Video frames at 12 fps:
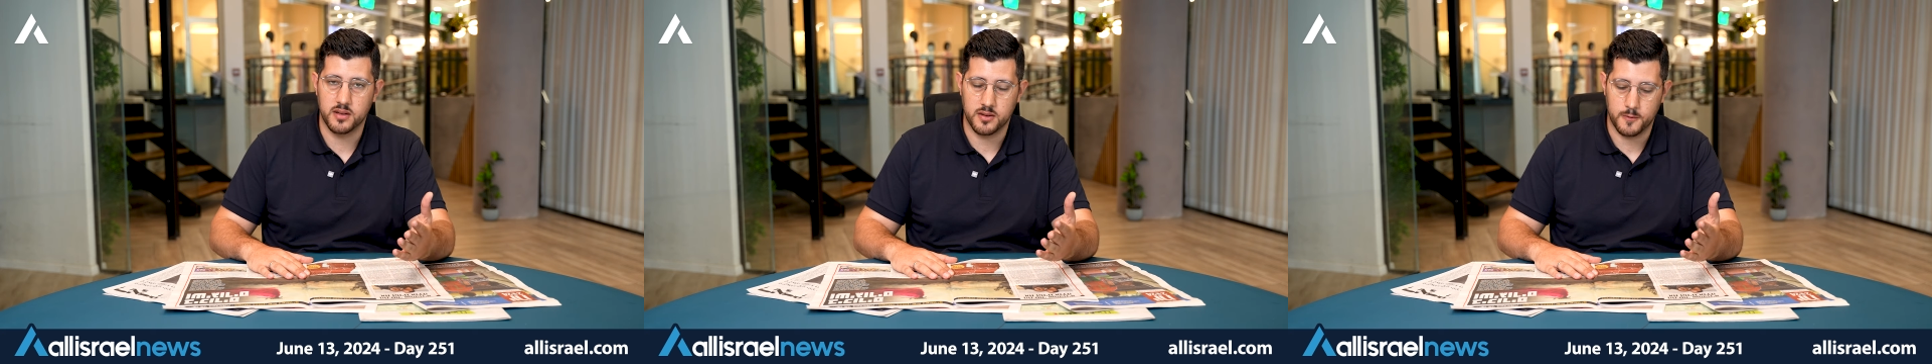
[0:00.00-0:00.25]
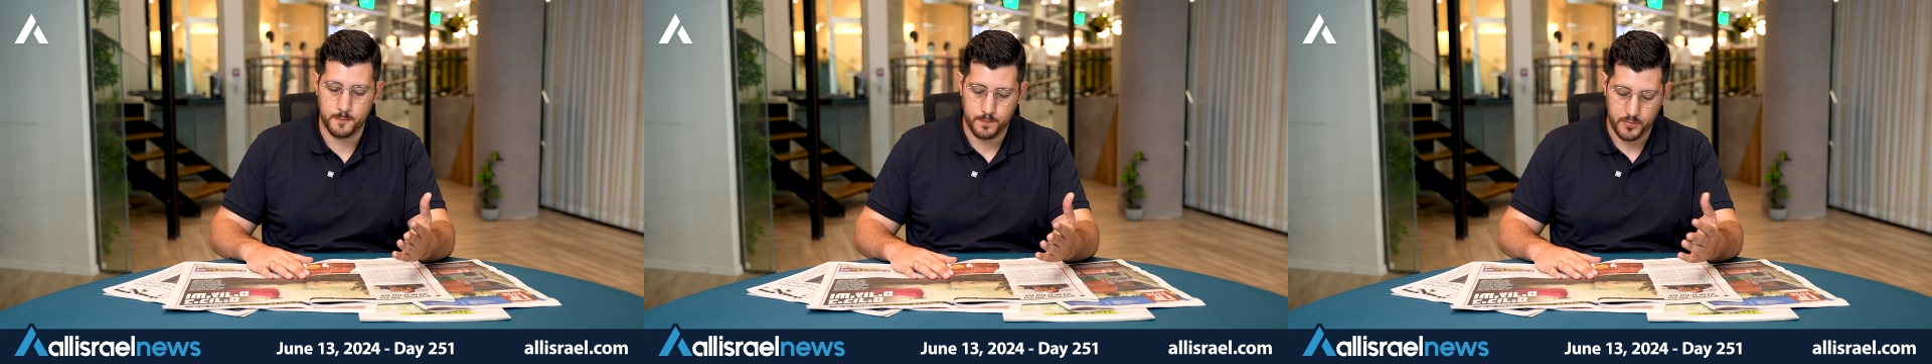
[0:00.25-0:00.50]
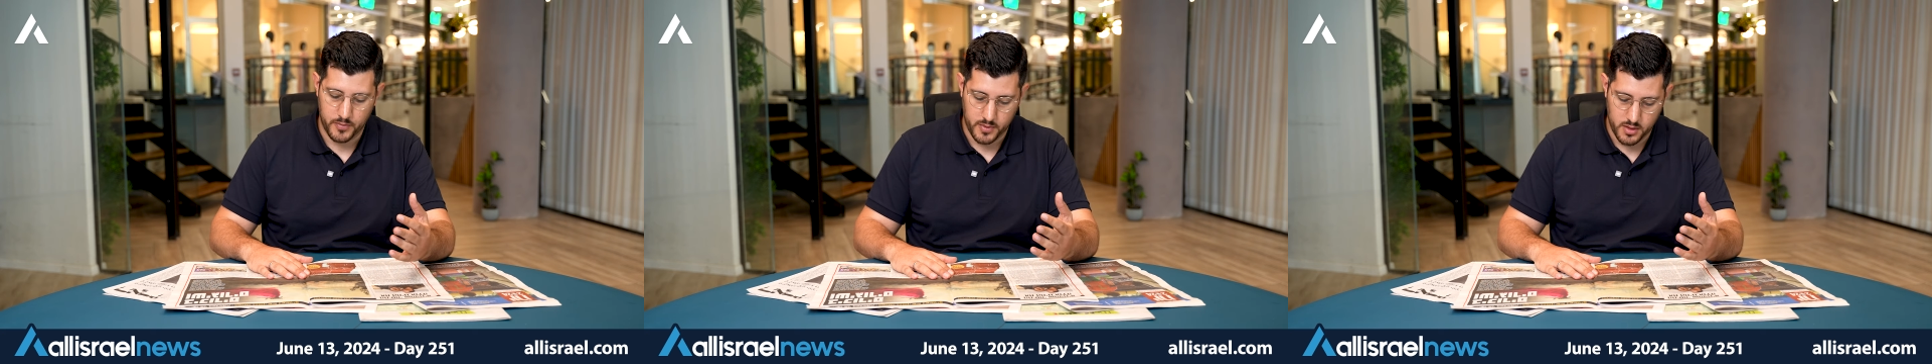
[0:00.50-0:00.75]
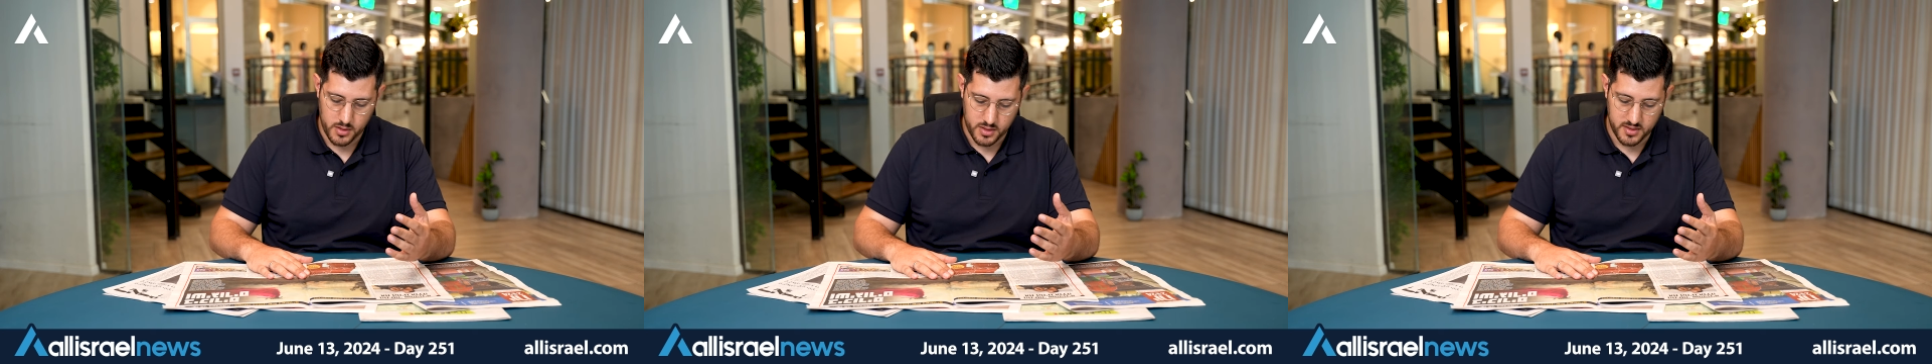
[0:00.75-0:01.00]

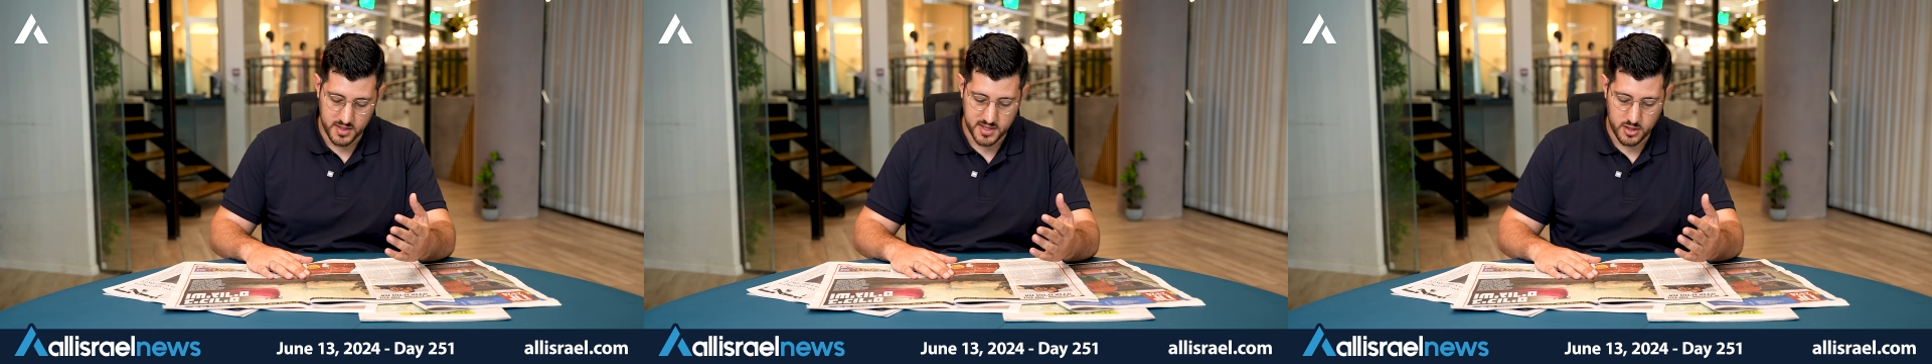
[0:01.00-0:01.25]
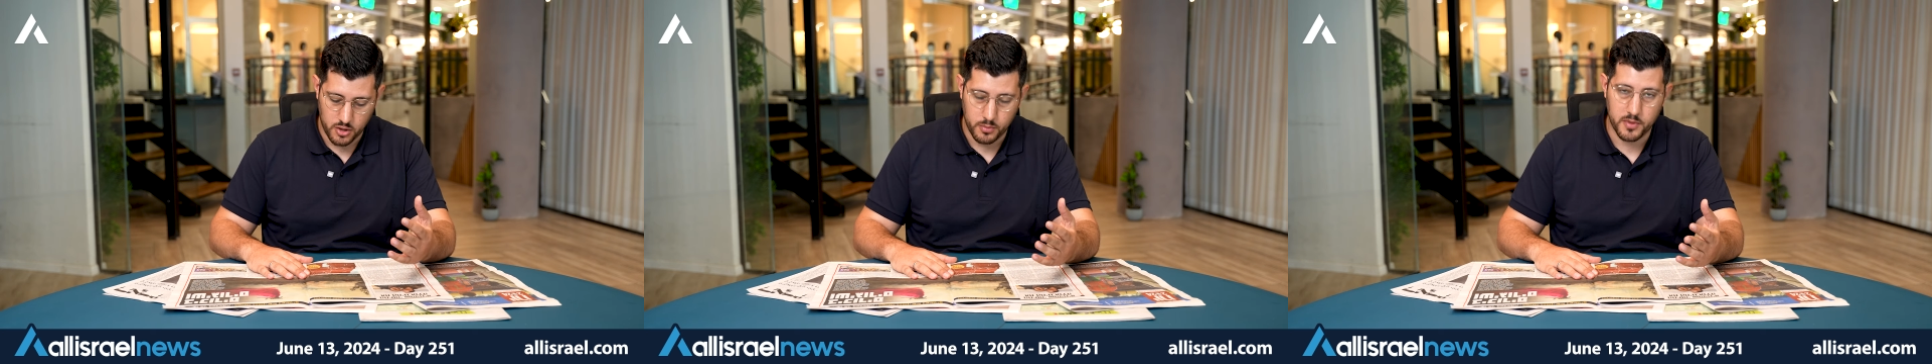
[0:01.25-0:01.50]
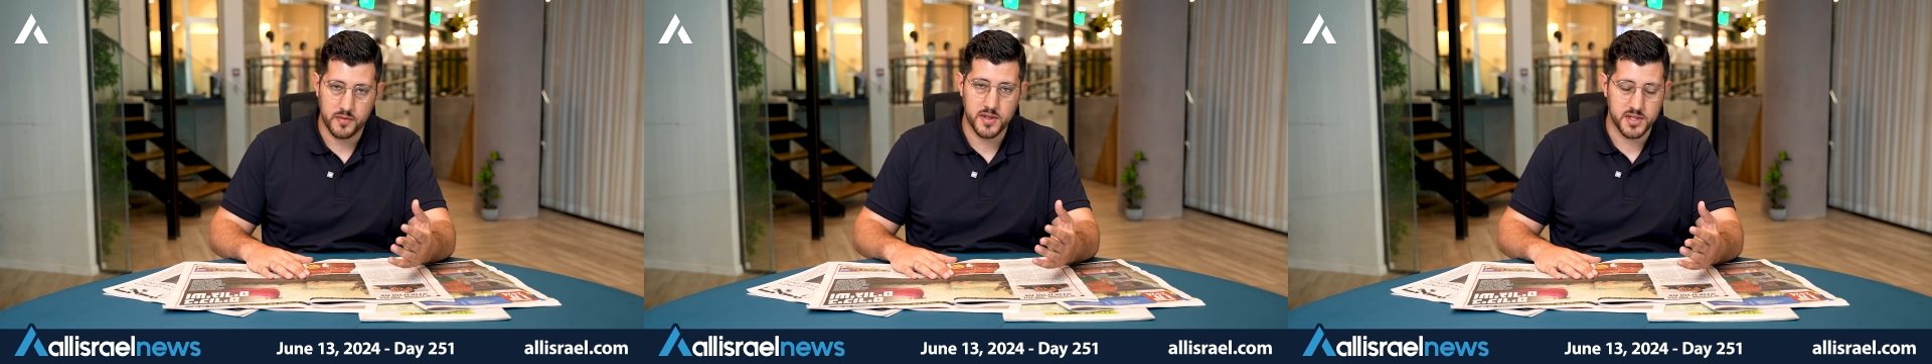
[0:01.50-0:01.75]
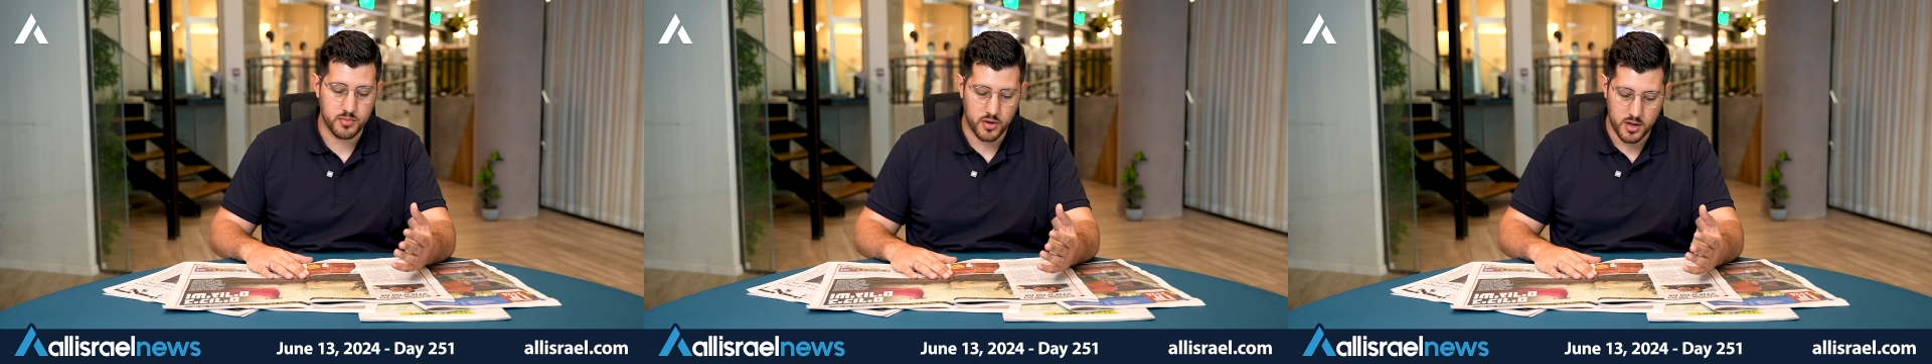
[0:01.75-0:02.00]
the scope of
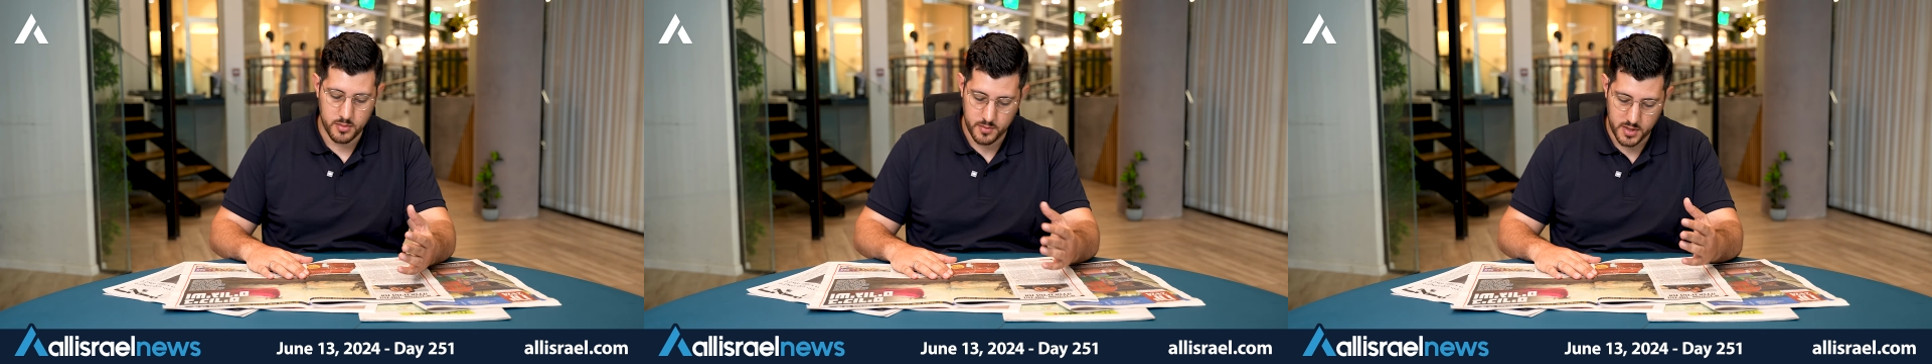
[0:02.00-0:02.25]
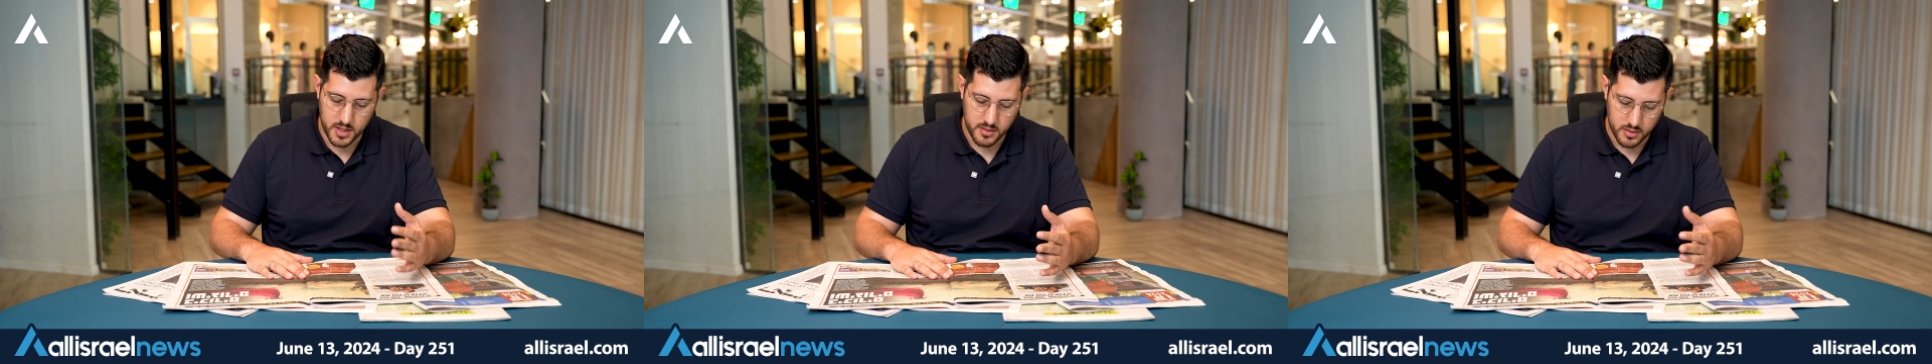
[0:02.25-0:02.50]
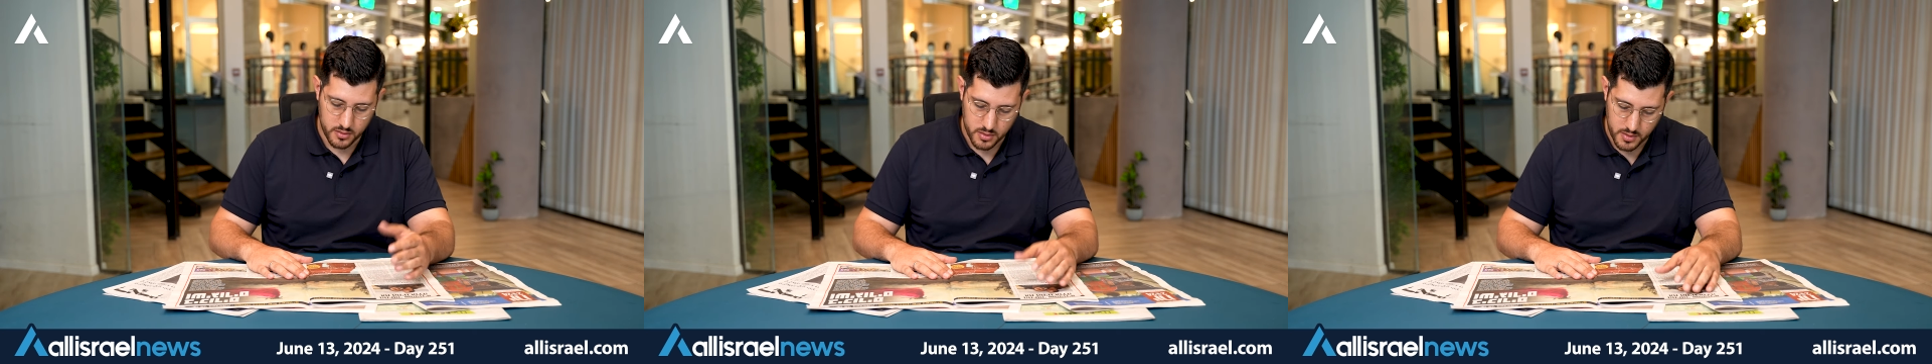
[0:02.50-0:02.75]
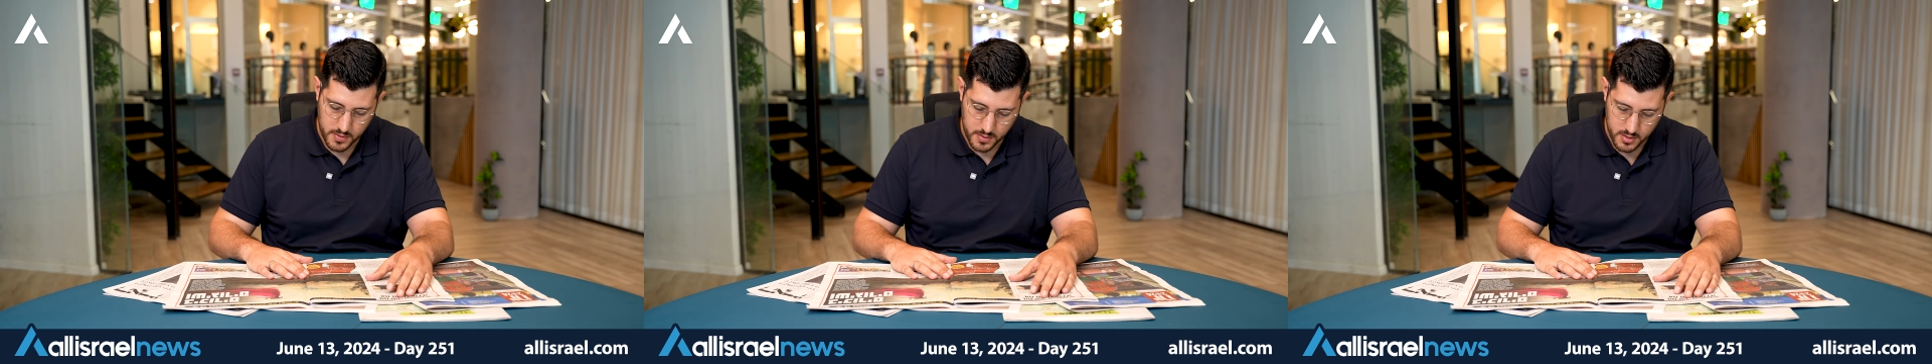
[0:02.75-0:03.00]
this problem in the
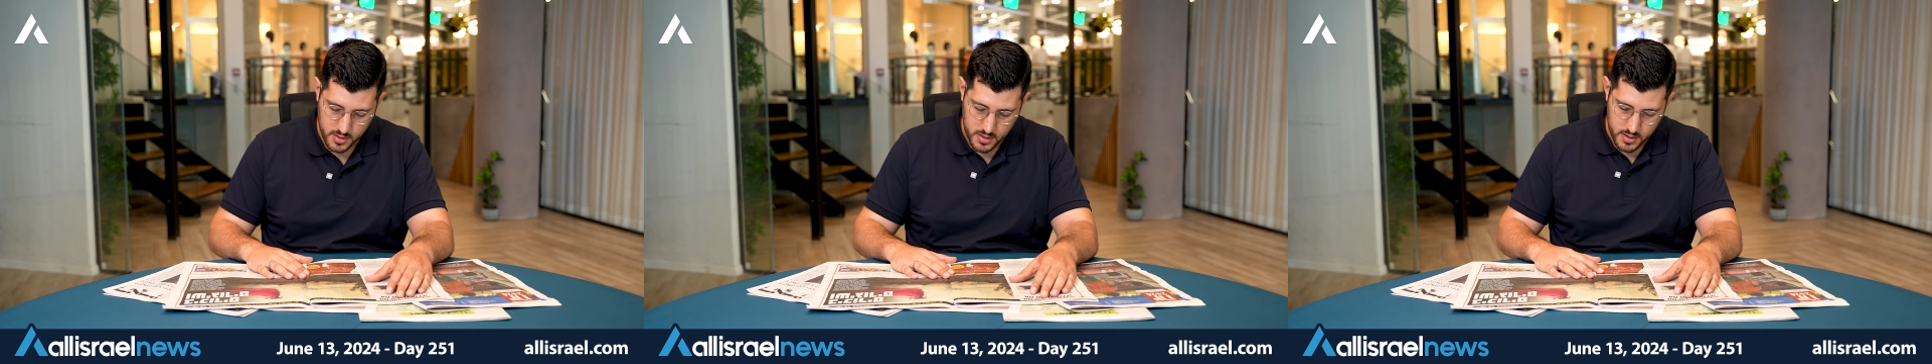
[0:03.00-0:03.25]
north.